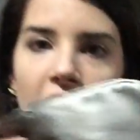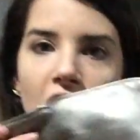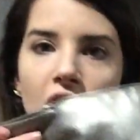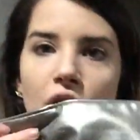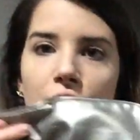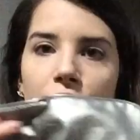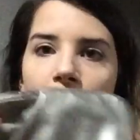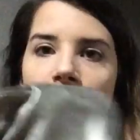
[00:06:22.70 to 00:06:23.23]

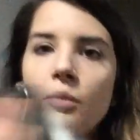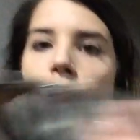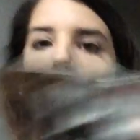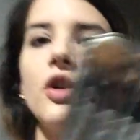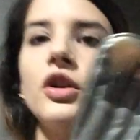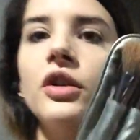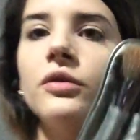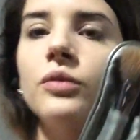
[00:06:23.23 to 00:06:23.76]
are from
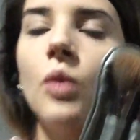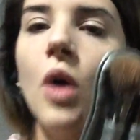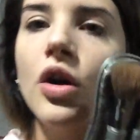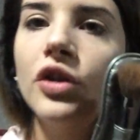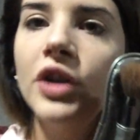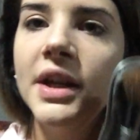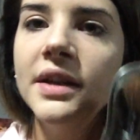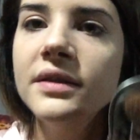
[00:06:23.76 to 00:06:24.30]

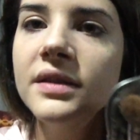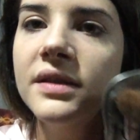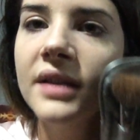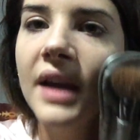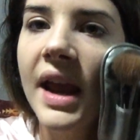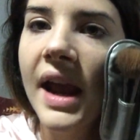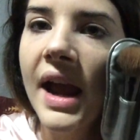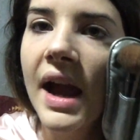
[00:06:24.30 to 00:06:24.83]
Walgreens,
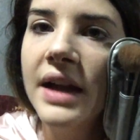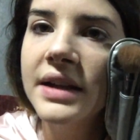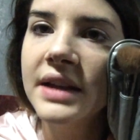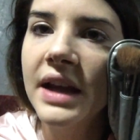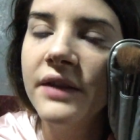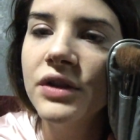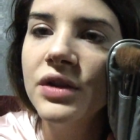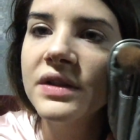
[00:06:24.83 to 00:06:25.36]
and
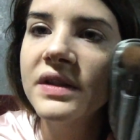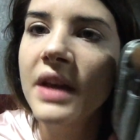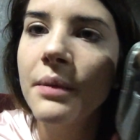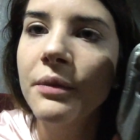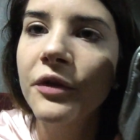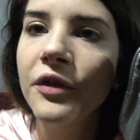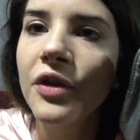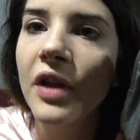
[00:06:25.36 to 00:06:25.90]
I've used
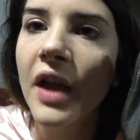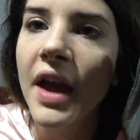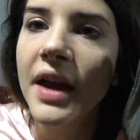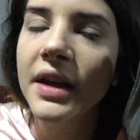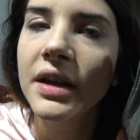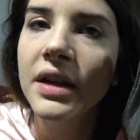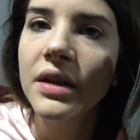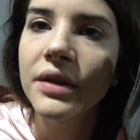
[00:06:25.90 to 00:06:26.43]
them for
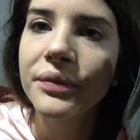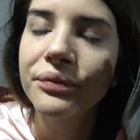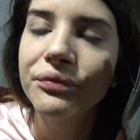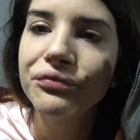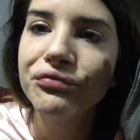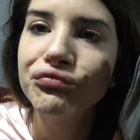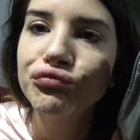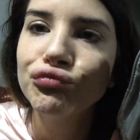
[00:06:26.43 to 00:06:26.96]
like
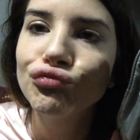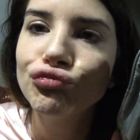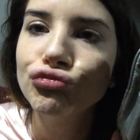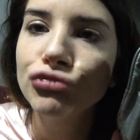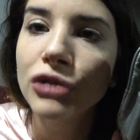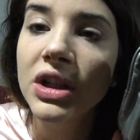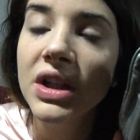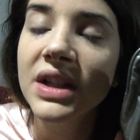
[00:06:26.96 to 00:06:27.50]

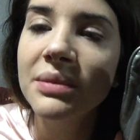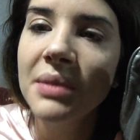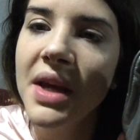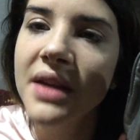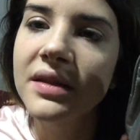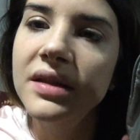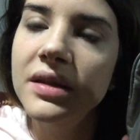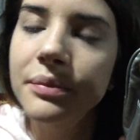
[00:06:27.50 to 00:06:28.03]
6
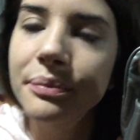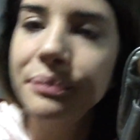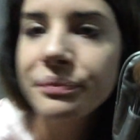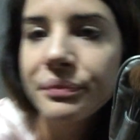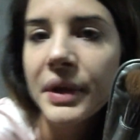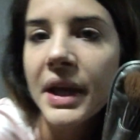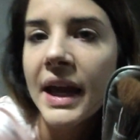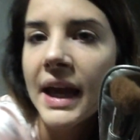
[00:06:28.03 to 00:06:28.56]
months,
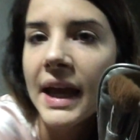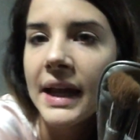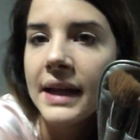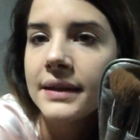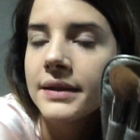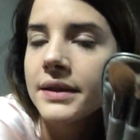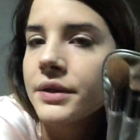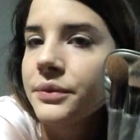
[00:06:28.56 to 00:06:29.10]

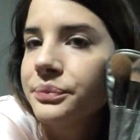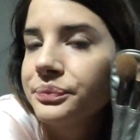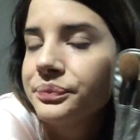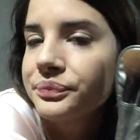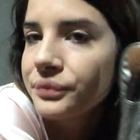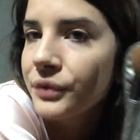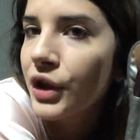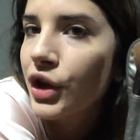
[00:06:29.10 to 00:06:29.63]
and
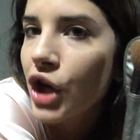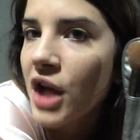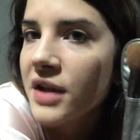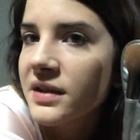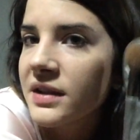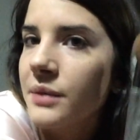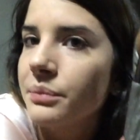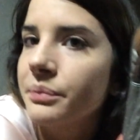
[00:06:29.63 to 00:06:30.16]
they're
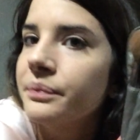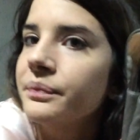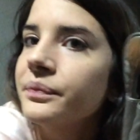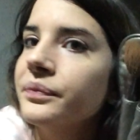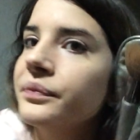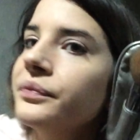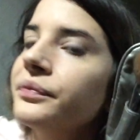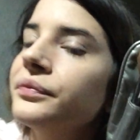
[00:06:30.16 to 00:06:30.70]
awesome.
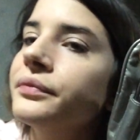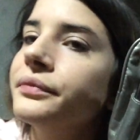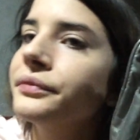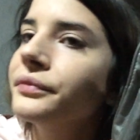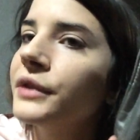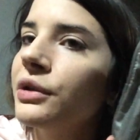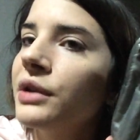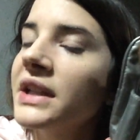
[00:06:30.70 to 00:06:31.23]

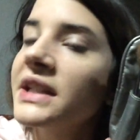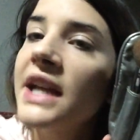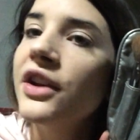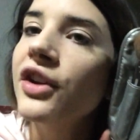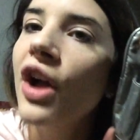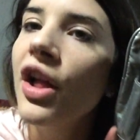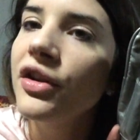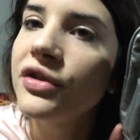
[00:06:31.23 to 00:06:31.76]
They're like
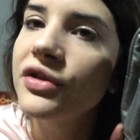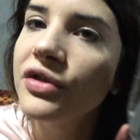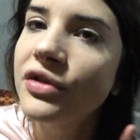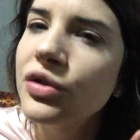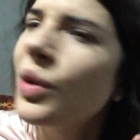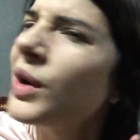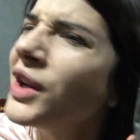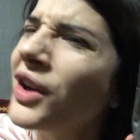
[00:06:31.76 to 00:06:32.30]
$10 or
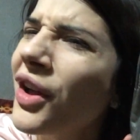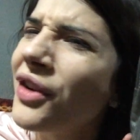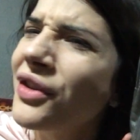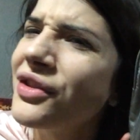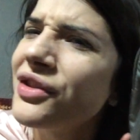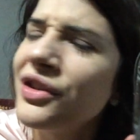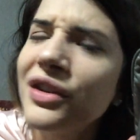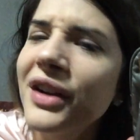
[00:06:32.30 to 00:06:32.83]

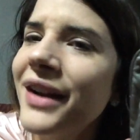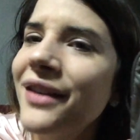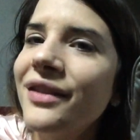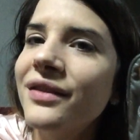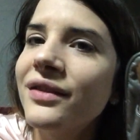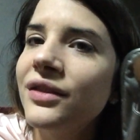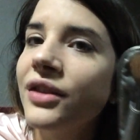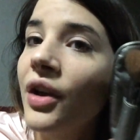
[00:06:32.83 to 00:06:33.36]
$20 or I
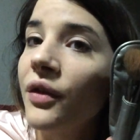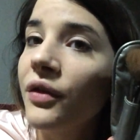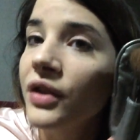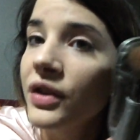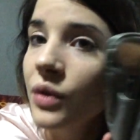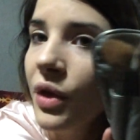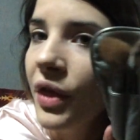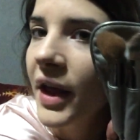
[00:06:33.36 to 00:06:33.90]
don't know for
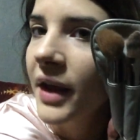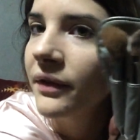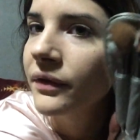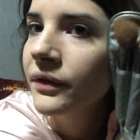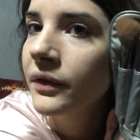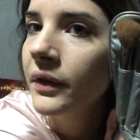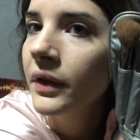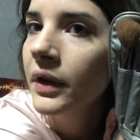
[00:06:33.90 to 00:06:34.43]
this whole thing.
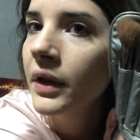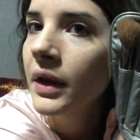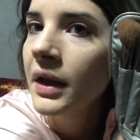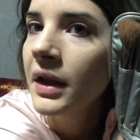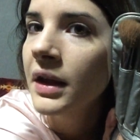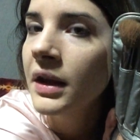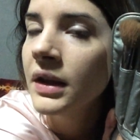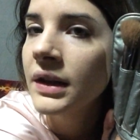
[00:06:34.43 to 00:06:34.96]

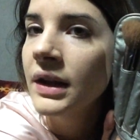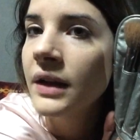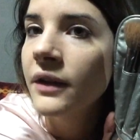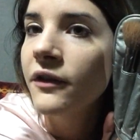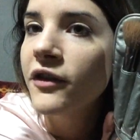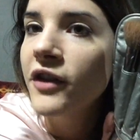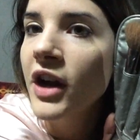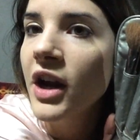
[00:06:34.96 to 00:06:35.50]

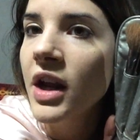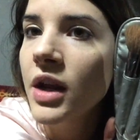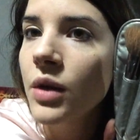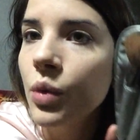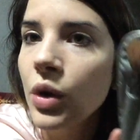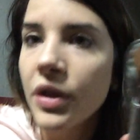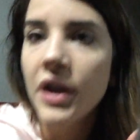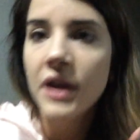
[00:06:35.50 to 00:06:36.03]
Very worth